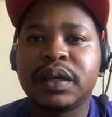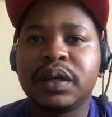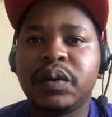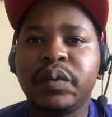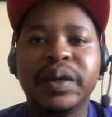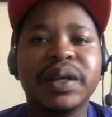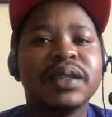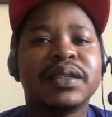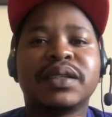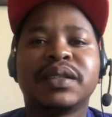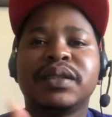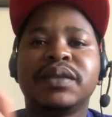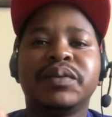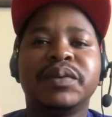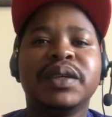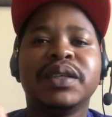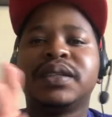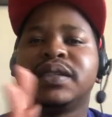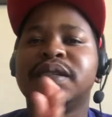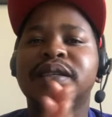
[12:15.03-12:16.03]

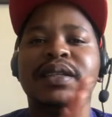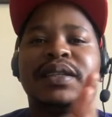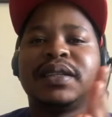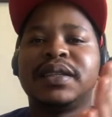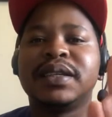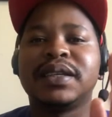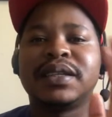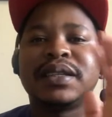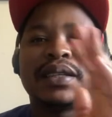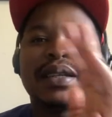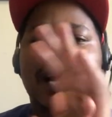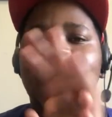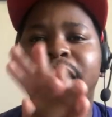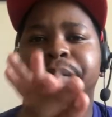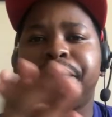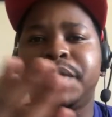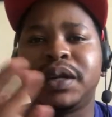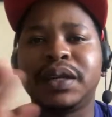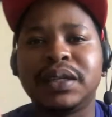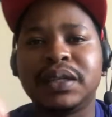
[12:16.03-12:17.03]
We've seen things
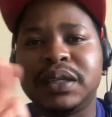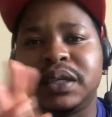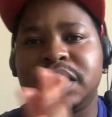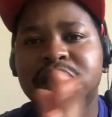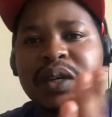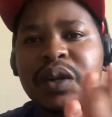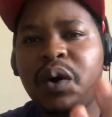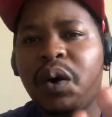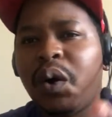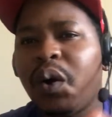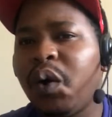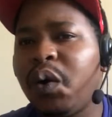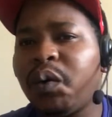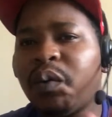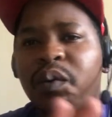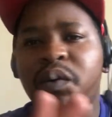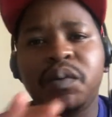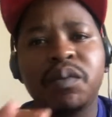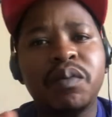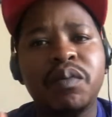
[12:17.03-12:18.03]
happening in
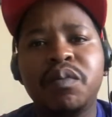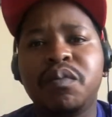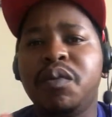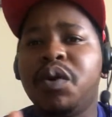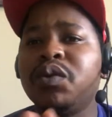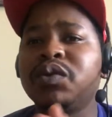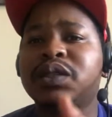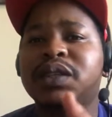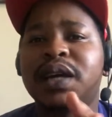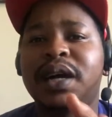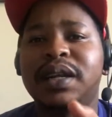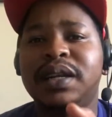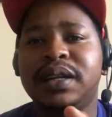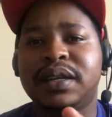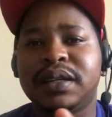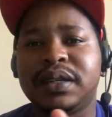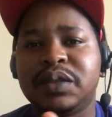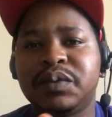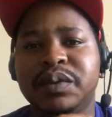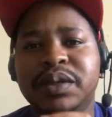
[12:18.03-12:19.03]
most
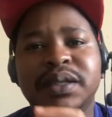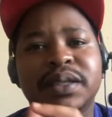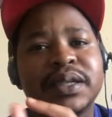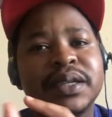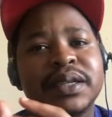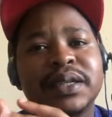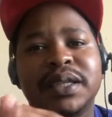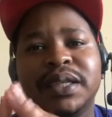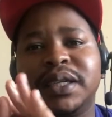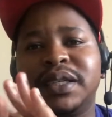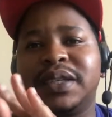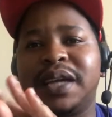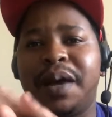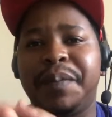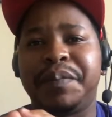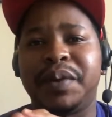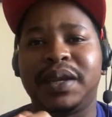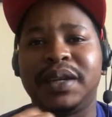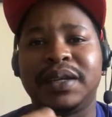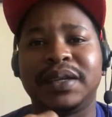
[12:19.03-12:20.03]
countries. We've seen things
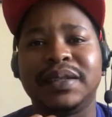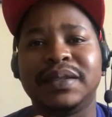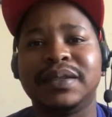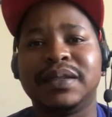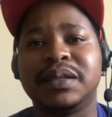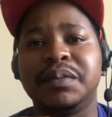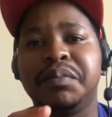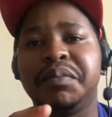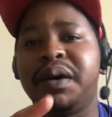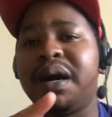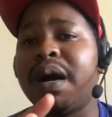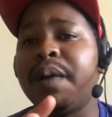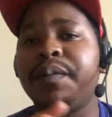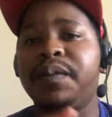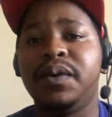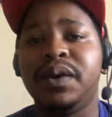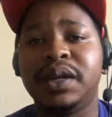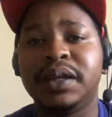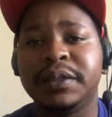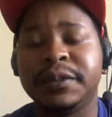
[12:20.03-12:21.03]
happening in
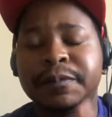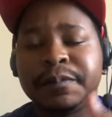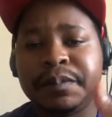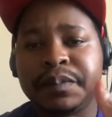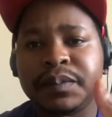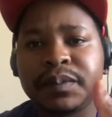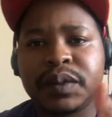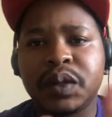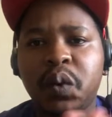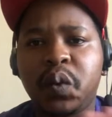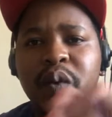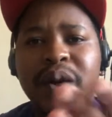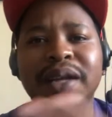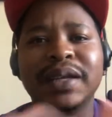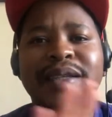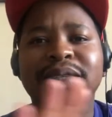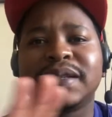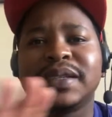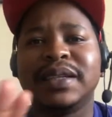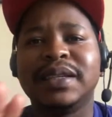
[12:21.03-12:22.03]
Zimbabwe. We've
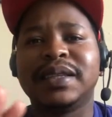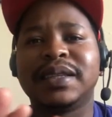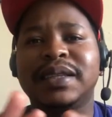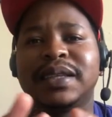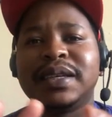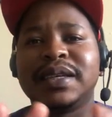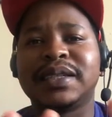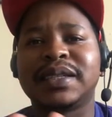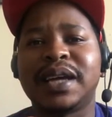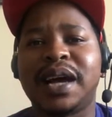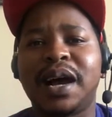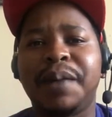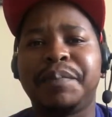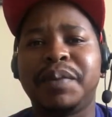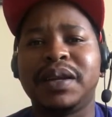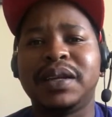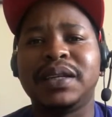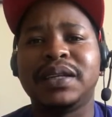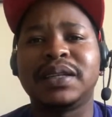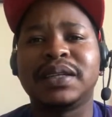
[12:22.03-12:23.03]
seen things
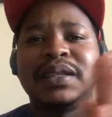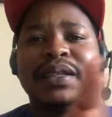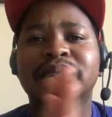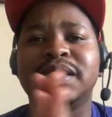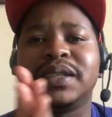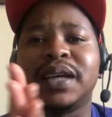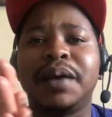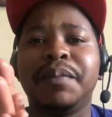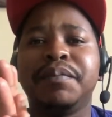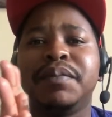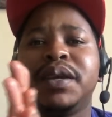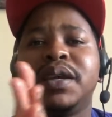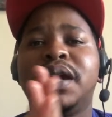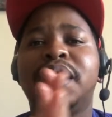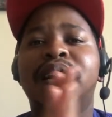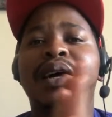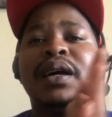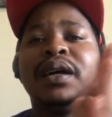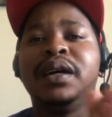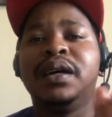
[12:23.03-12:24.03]
happening in Zambia,
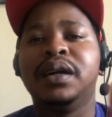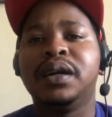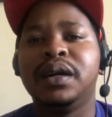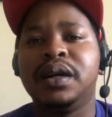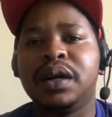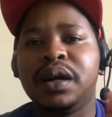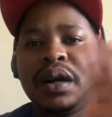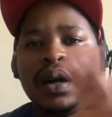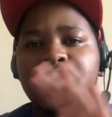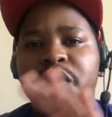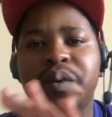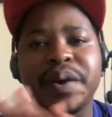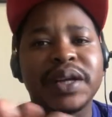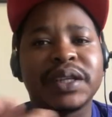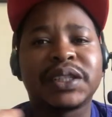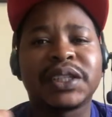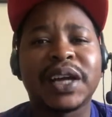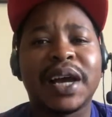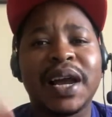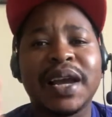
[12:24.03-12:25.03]
where
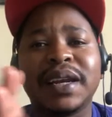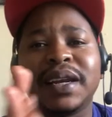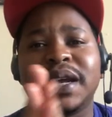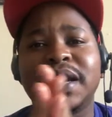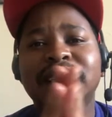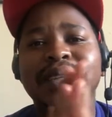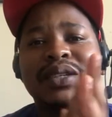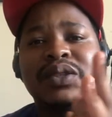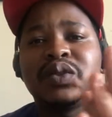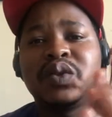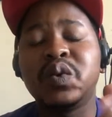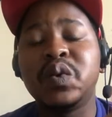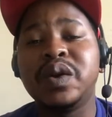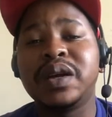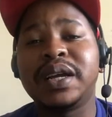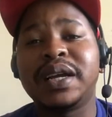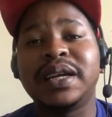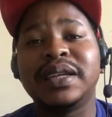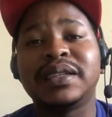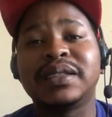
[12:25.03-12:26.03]
China is
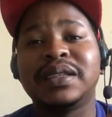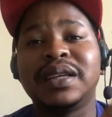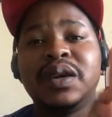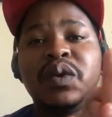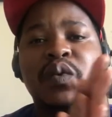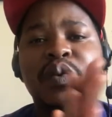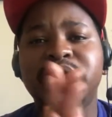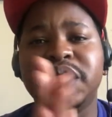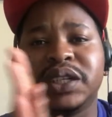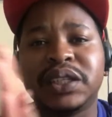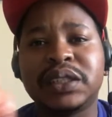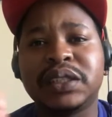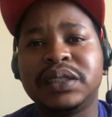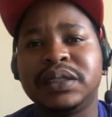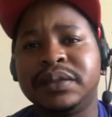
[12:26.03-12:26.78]
doing as they wish.